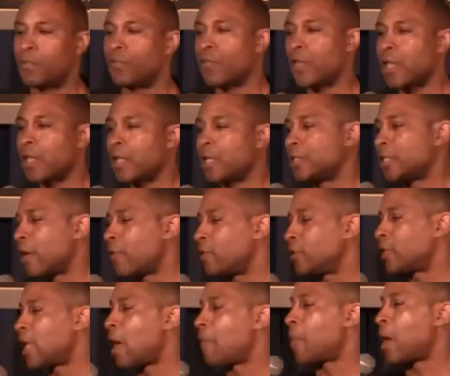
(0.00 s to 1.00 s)
The thing is,
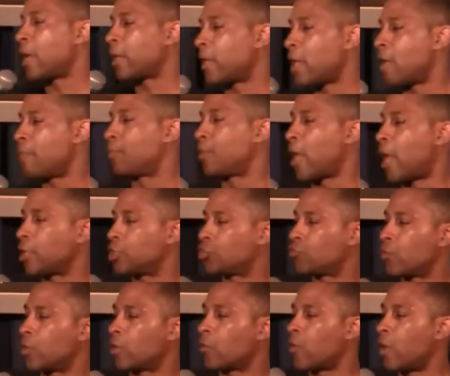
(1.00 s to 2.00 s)
every time I get black
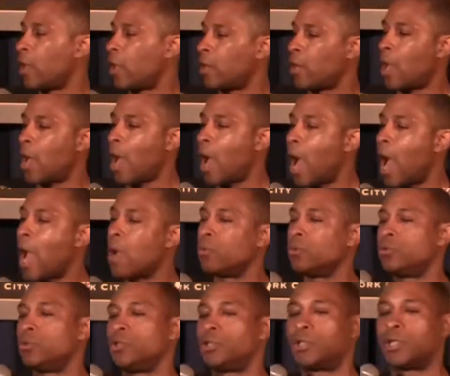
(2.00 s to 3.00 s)
street cred, I
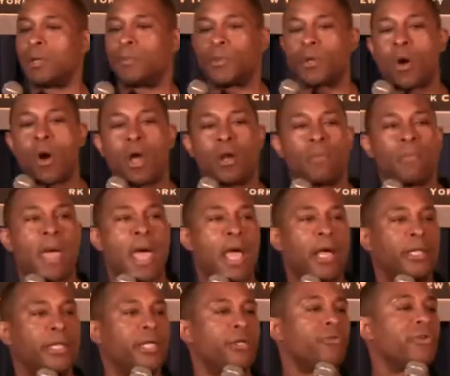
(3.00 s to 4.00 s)
would do something
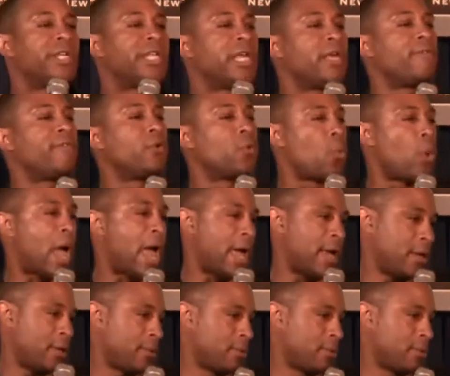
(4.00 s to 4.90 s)
automatically to give it away.